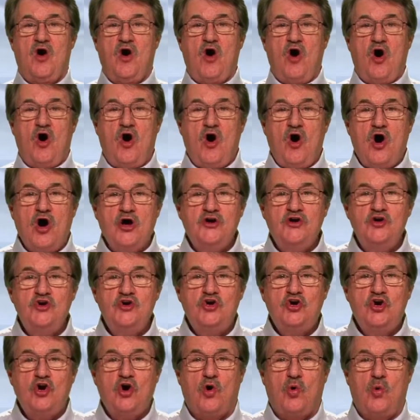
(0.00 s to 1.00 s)

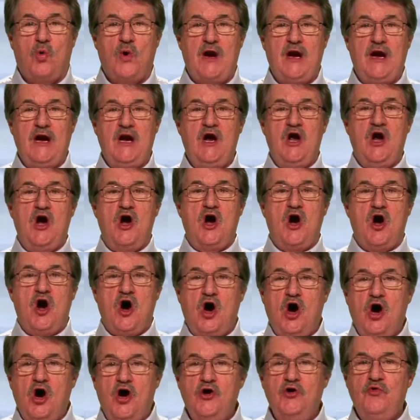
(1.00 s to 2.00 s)
Ongoing,
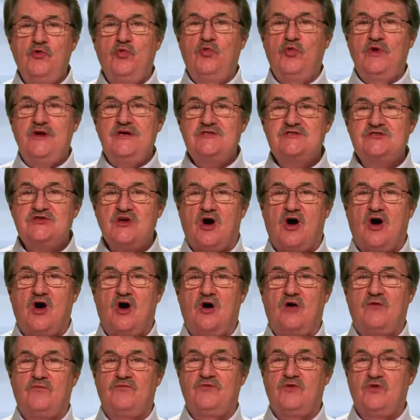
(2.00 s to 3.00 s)

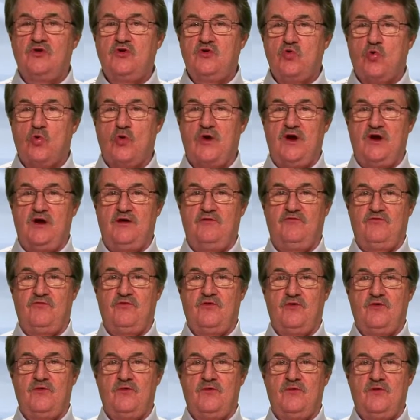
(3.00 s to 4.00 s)
unresolved grief
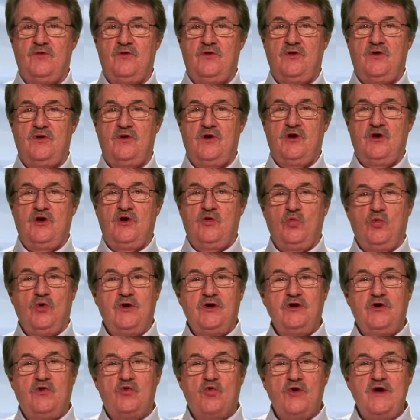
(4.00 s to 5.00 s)

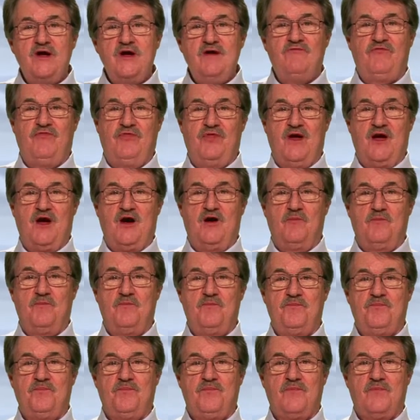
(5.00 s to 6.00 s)
would grieve them
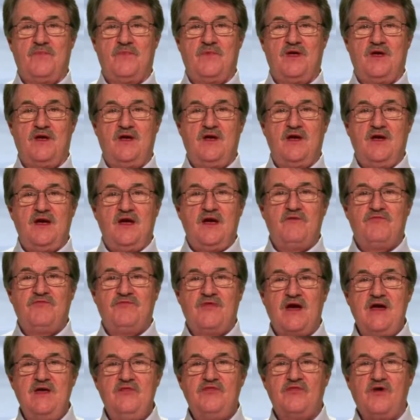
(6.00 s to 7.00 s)
if
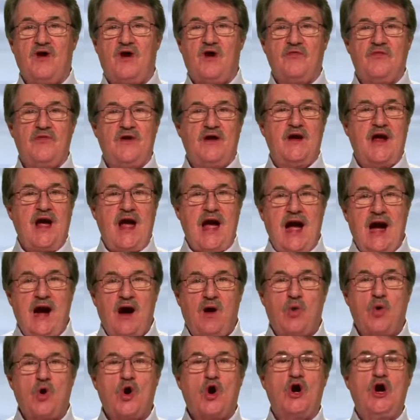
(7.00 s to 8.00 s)
they thought that
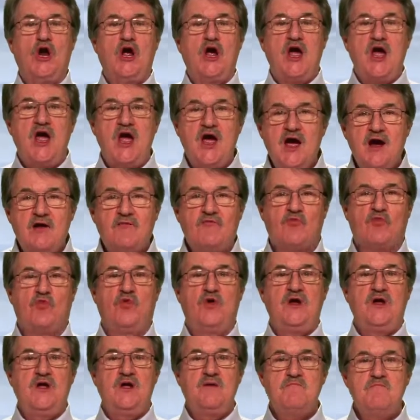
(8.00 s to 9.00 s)
our
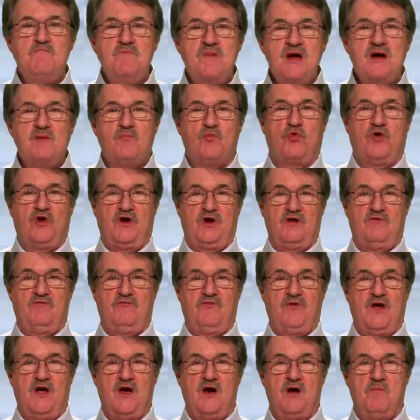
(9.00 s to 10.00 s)
every memory of
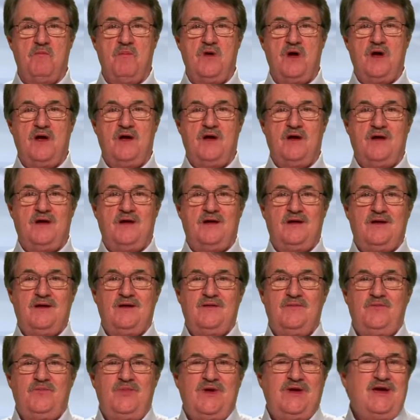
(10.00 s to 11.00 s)
them
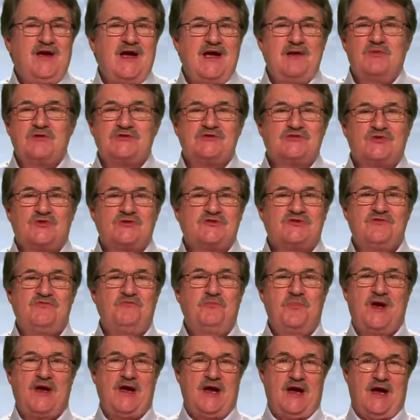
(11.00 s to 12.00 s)
became a source of
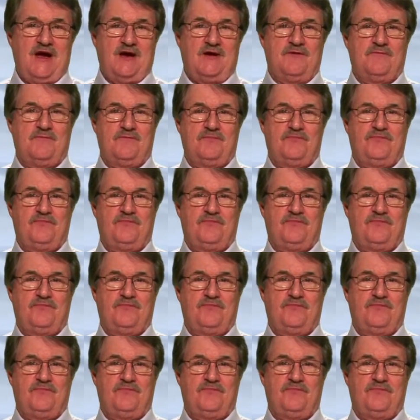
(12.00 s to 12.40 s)
pain.